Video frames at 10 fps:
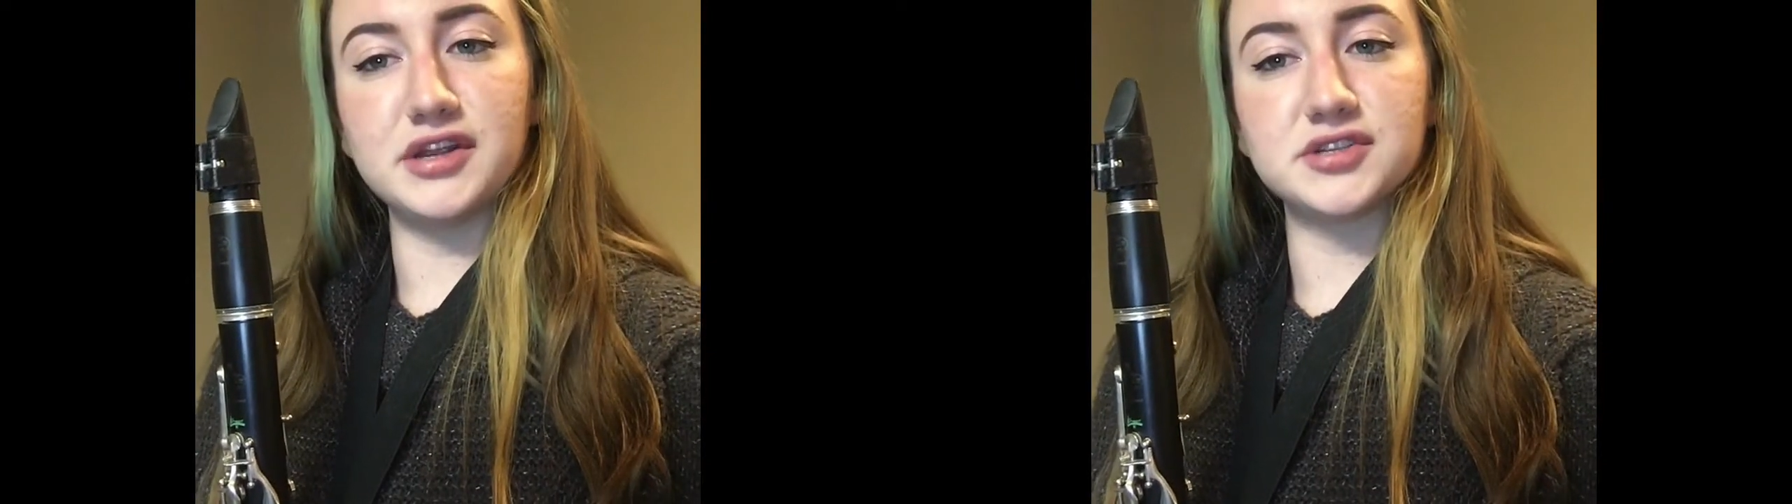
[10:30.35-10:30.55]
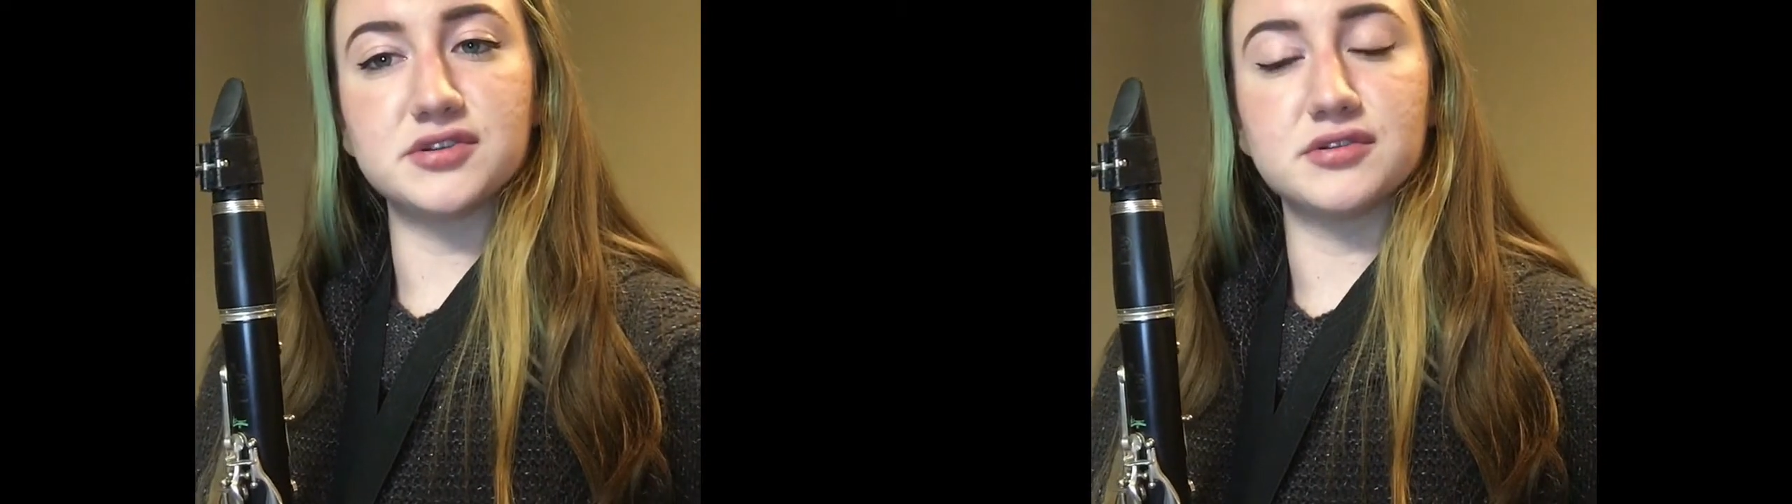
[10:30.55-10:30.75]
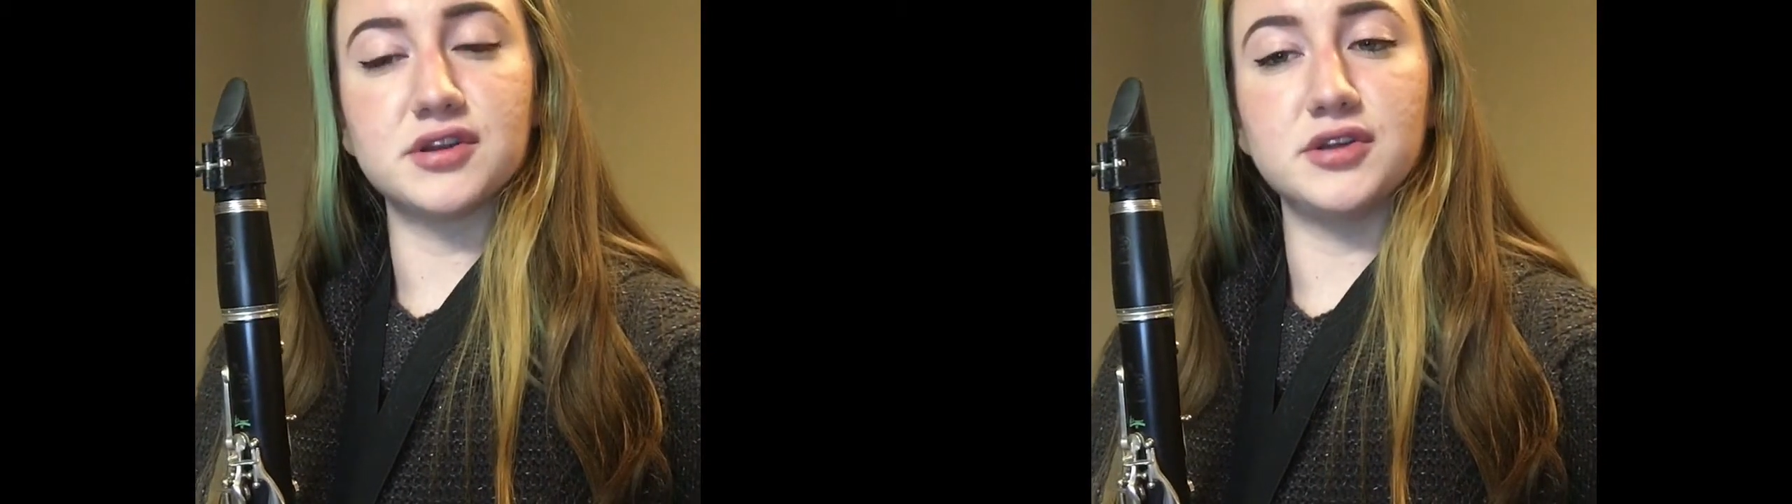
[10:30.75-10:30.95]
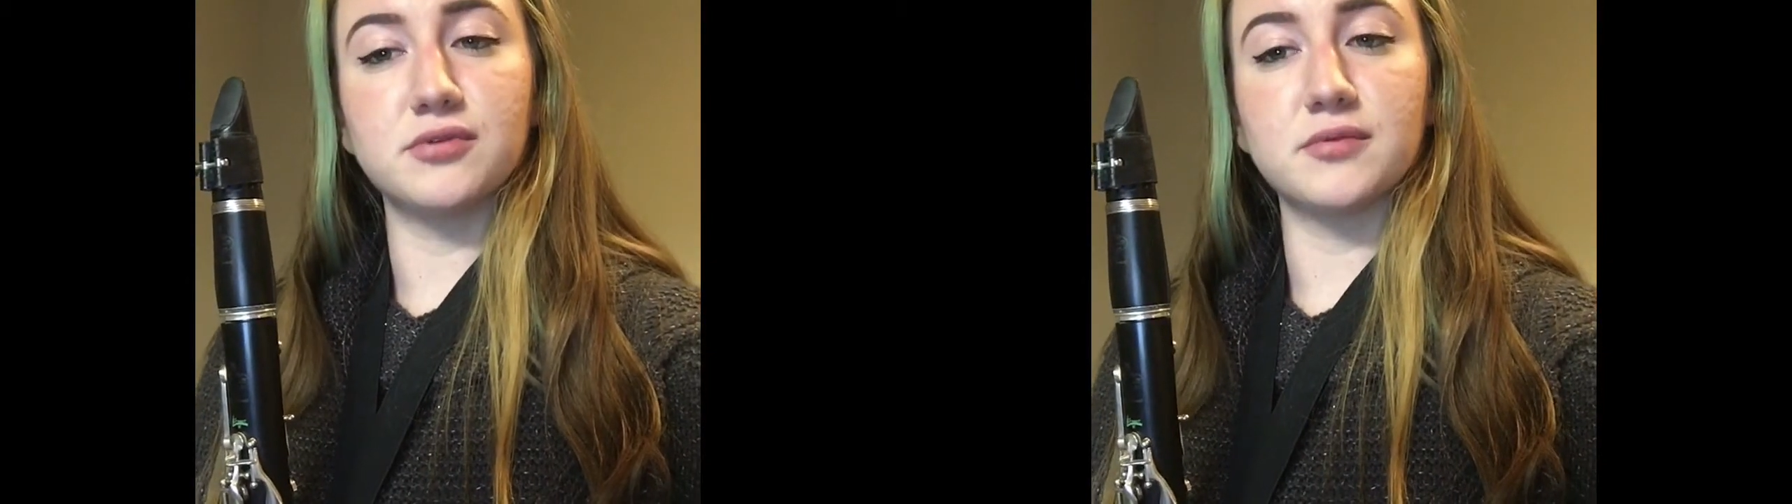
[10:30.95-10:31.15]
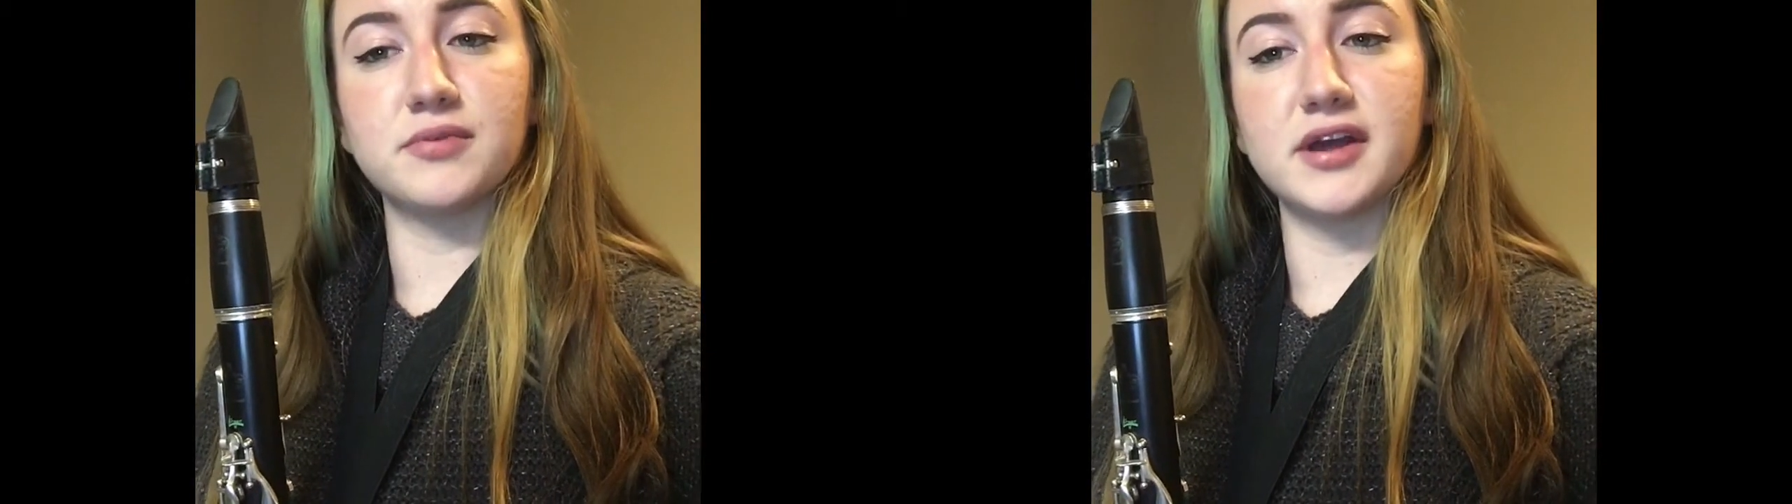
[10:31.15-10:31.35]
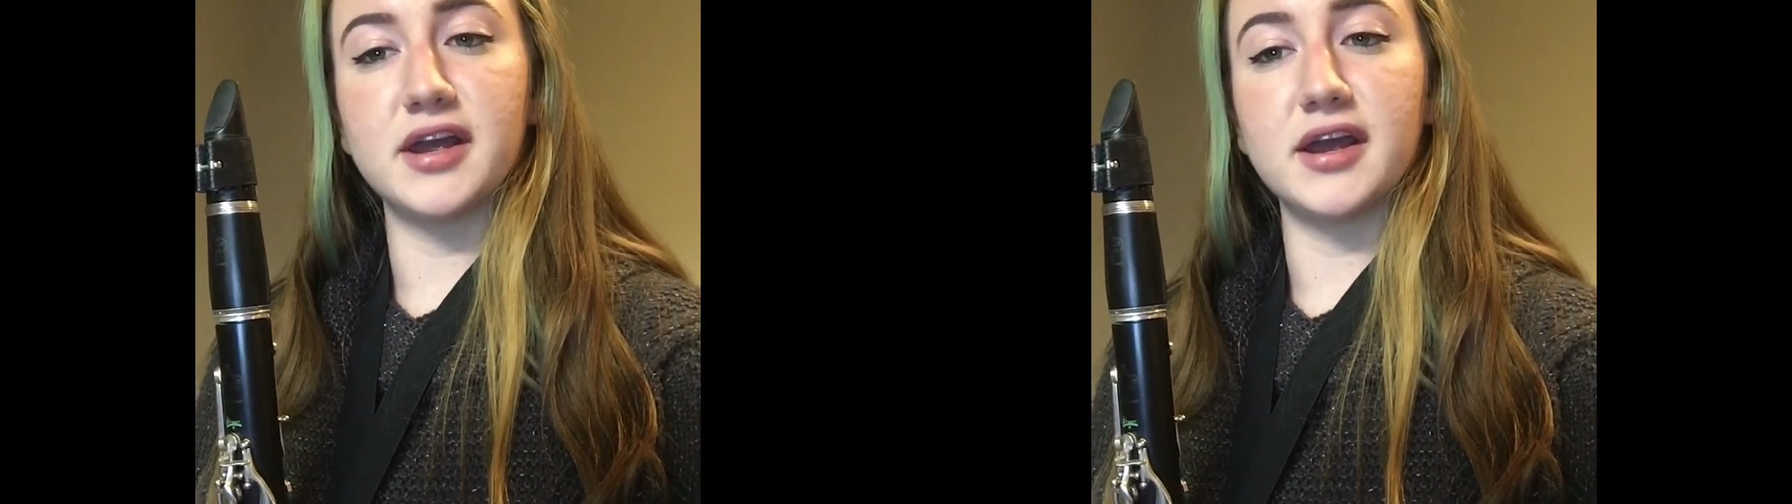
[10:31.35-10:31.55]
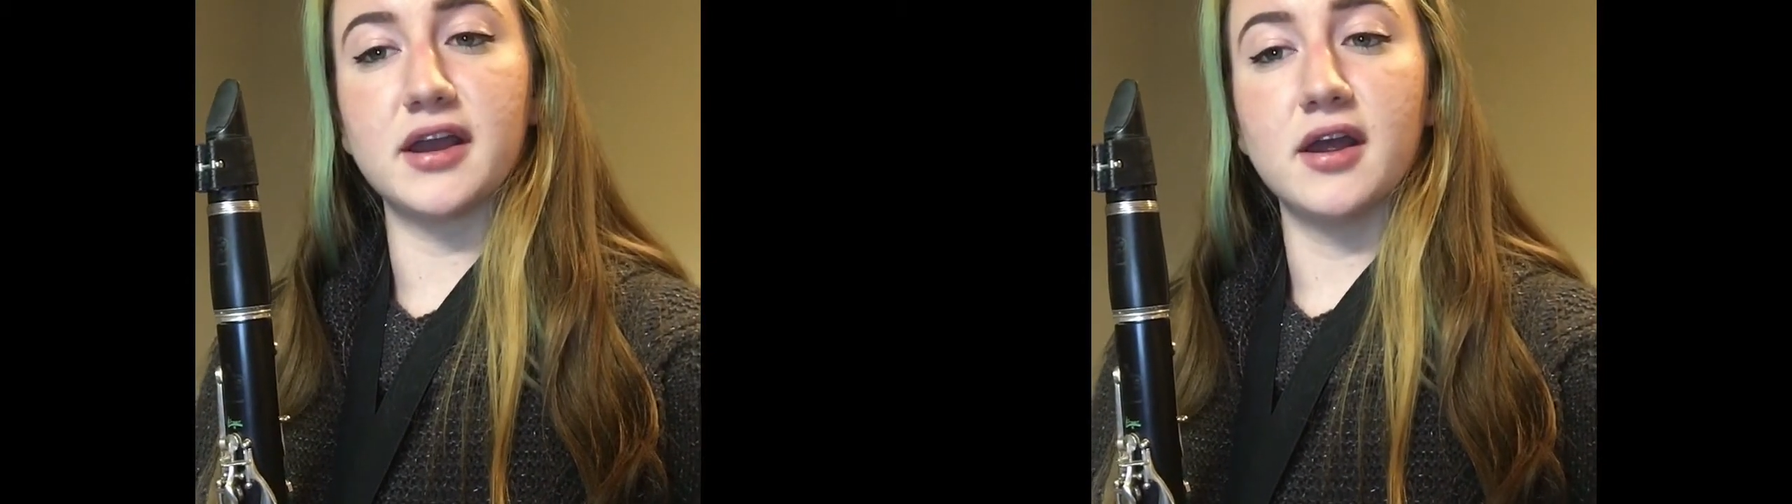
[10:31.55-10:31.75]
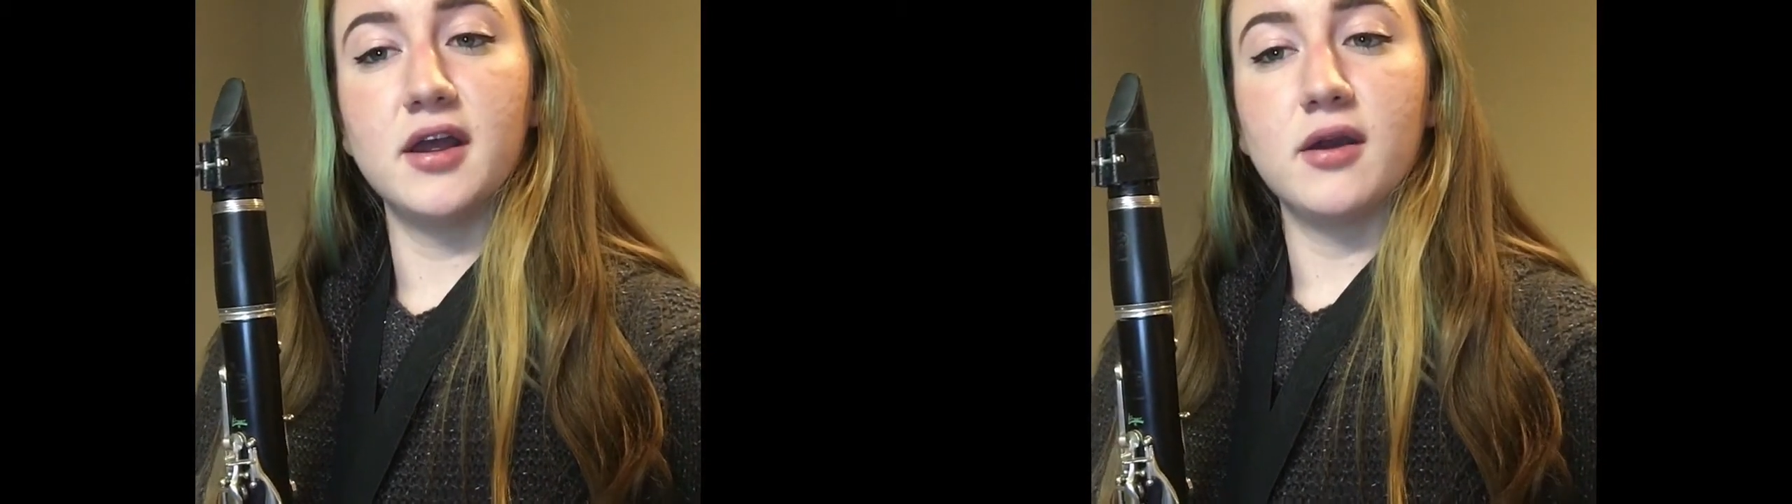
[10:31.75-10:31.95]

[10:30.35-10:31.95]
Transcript: Make sure that you are playing